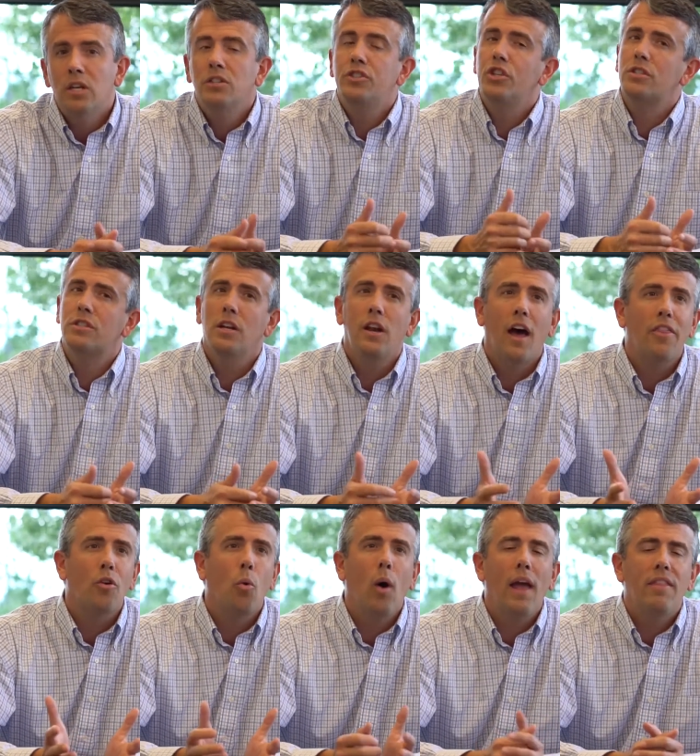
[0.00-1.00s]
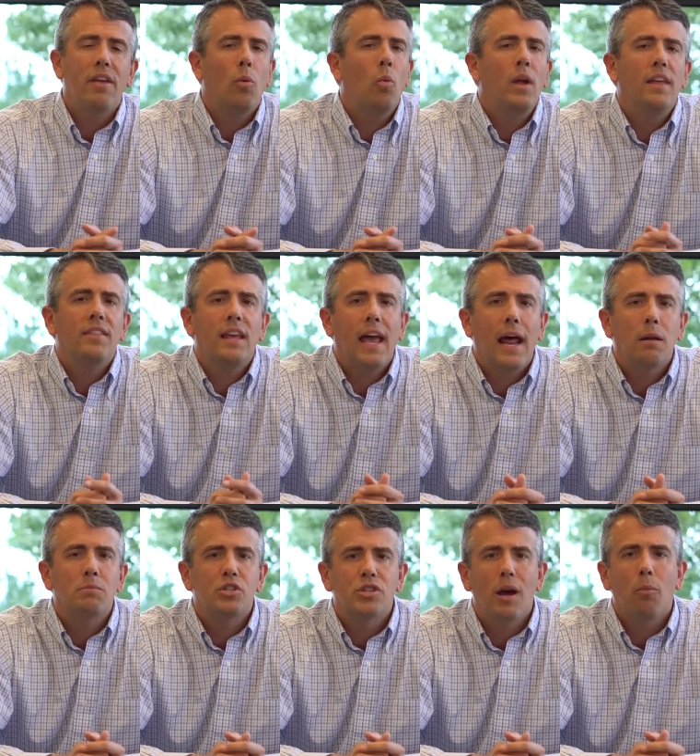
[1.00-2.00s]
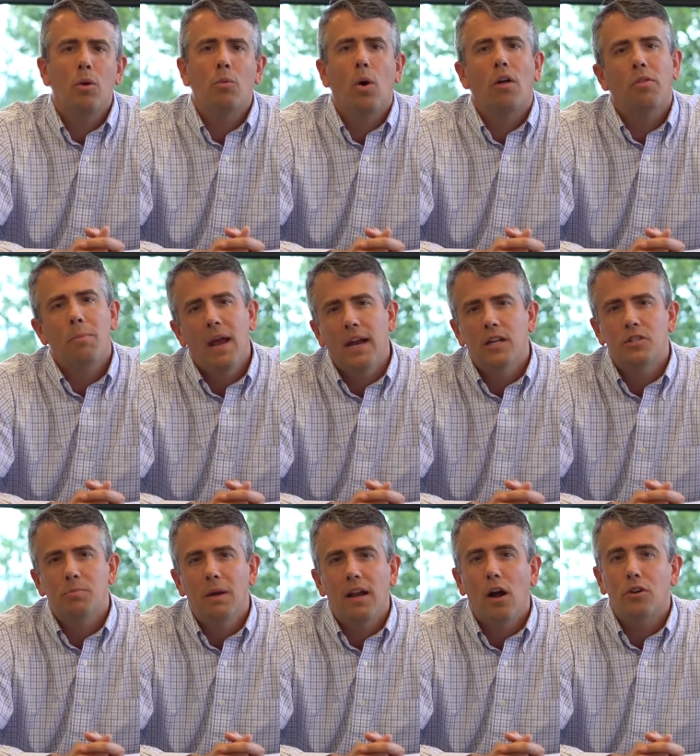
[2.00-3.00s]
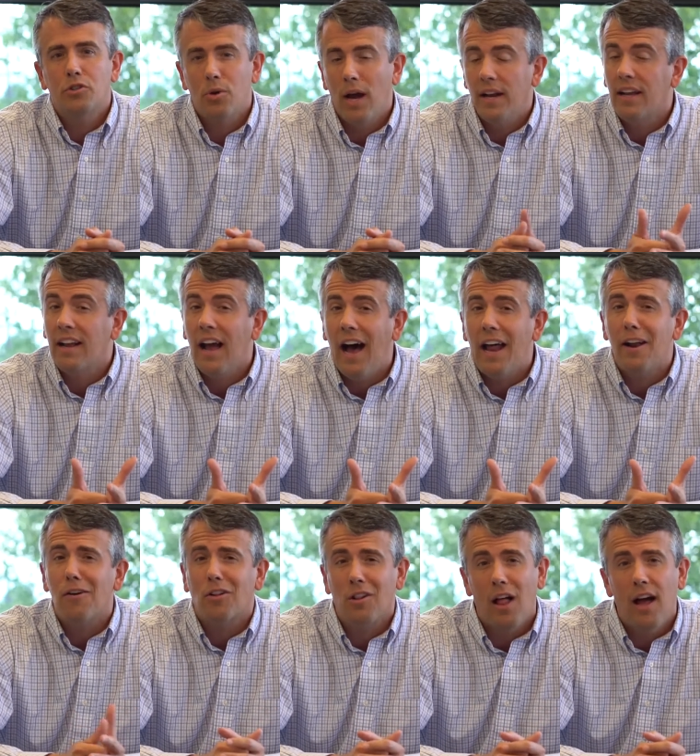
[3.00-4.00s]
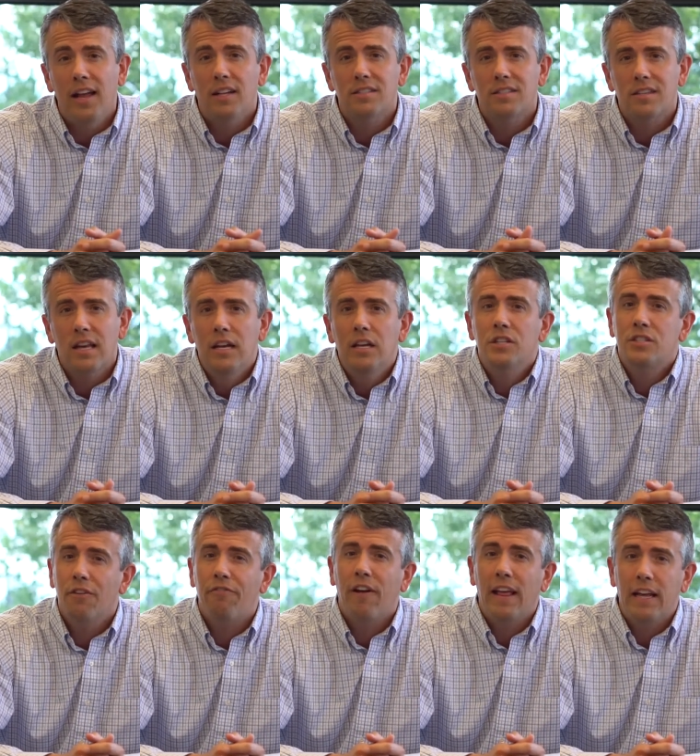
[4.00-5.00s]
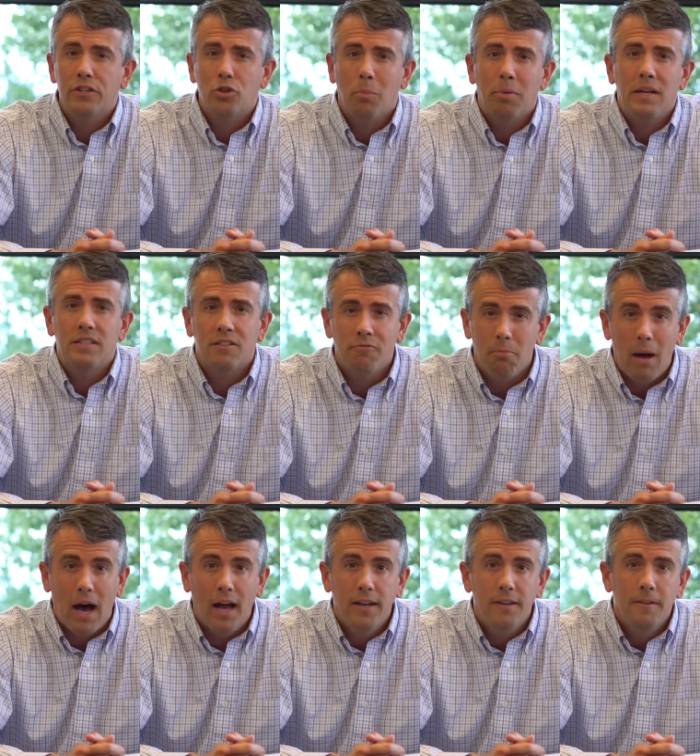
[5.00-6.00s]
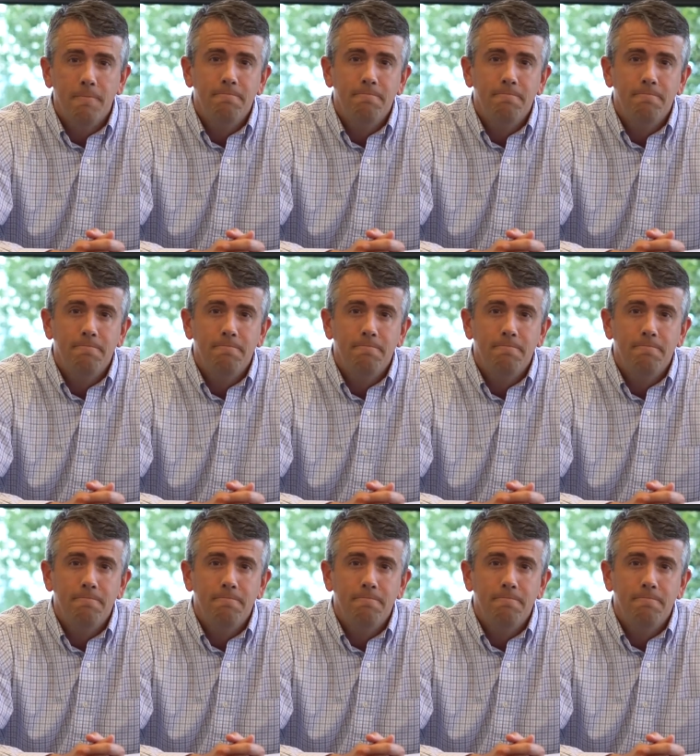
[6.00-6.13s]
Just another way that we at the Chetwood Wealth Management are trying to guide our clients to financial peace of mind.